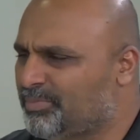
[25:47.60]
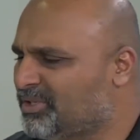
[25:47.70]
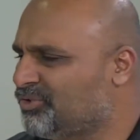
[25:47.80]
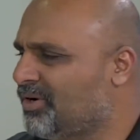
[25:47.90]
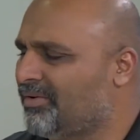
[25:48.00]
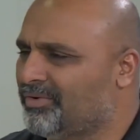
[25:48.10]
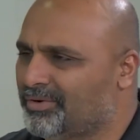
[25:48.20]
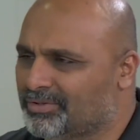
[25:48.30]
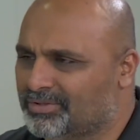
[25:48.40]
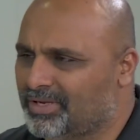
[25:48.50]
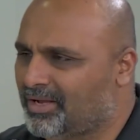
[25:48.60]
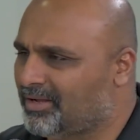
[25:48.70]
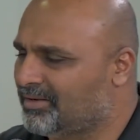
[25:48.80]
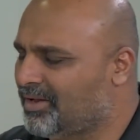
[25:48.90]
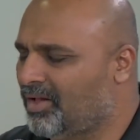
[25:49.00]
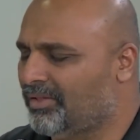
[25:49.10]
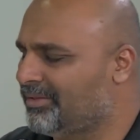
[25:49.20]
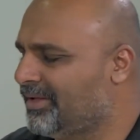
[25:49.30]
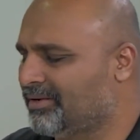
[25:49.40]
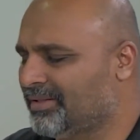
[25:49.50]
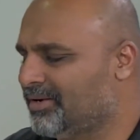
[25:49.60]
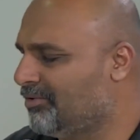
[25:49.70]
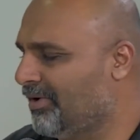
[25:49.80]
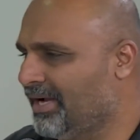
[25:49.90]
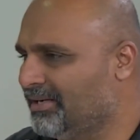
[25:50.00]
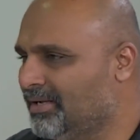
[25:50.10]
bus drivers. All they're great.